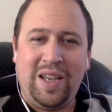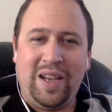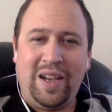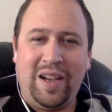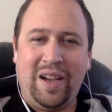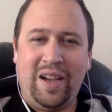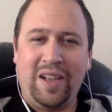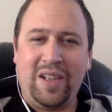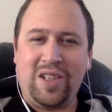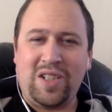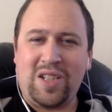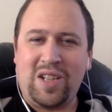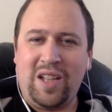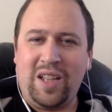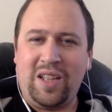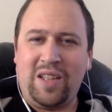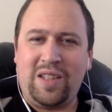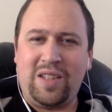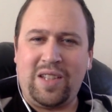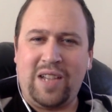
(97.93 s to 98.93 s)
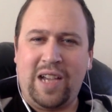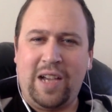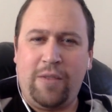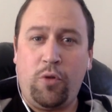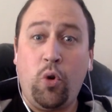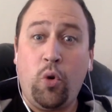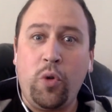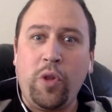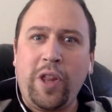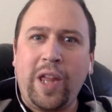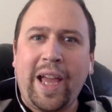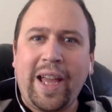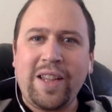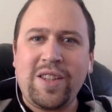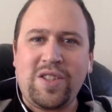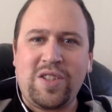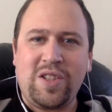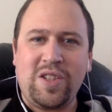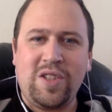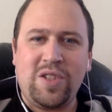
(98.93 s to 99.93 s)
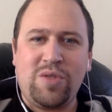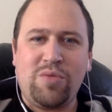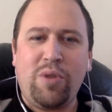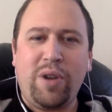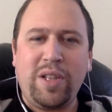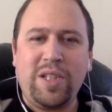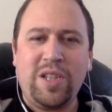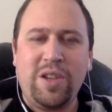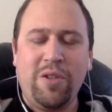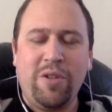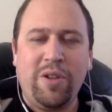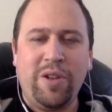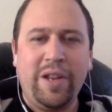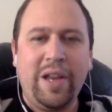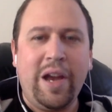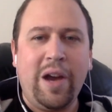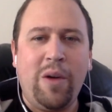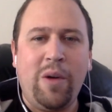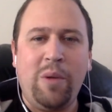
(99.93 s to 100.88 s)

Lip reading: I just like to have all the answers right here and now,